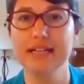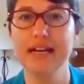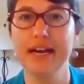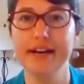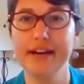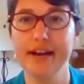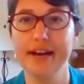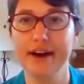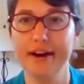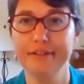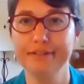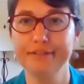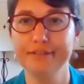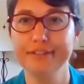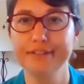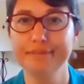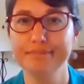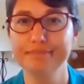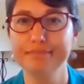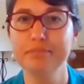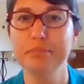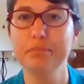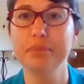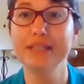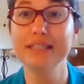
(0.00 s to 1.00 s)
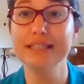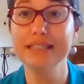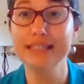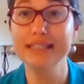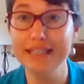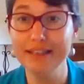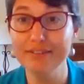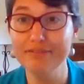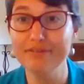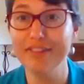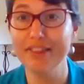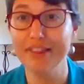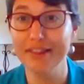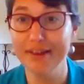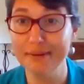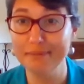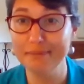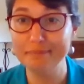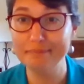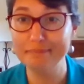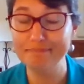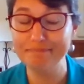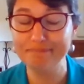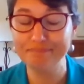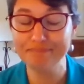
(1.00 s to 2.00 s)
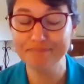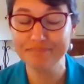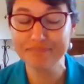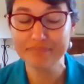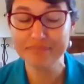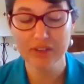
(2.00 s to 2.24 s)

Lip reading: enough. Believe them.